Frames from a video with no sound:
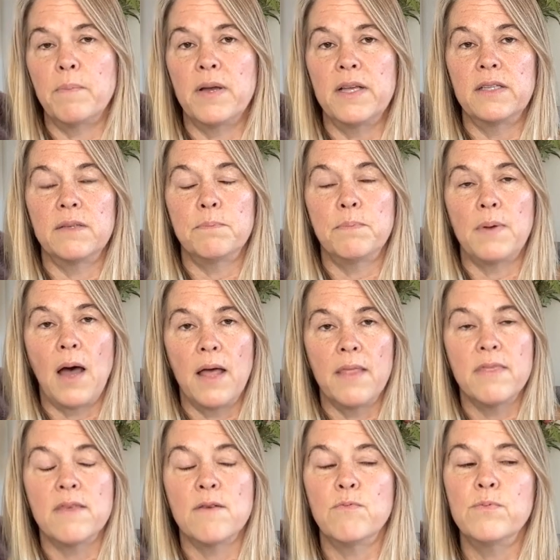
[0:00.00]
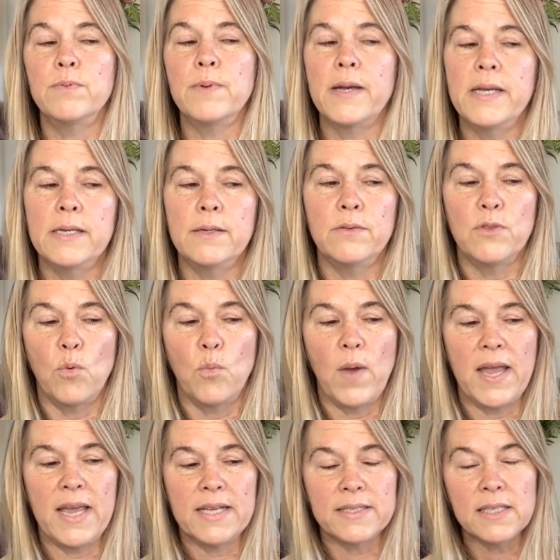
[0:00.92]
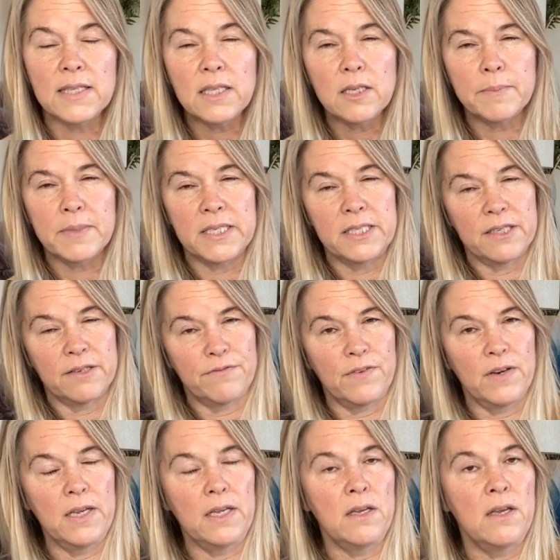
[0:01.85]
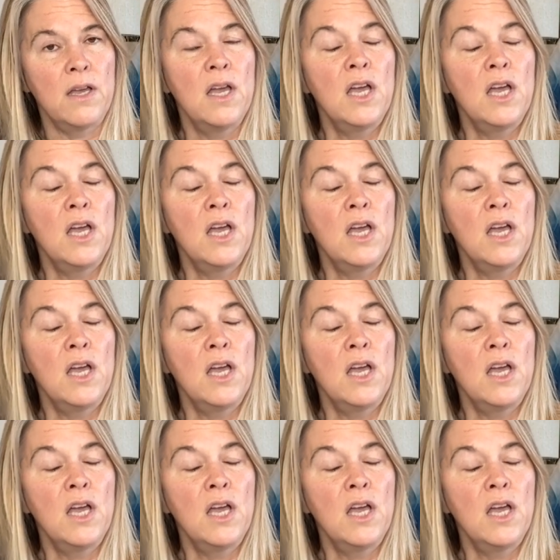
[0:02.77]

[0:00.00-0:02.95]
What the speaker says: But the way it's a little bit different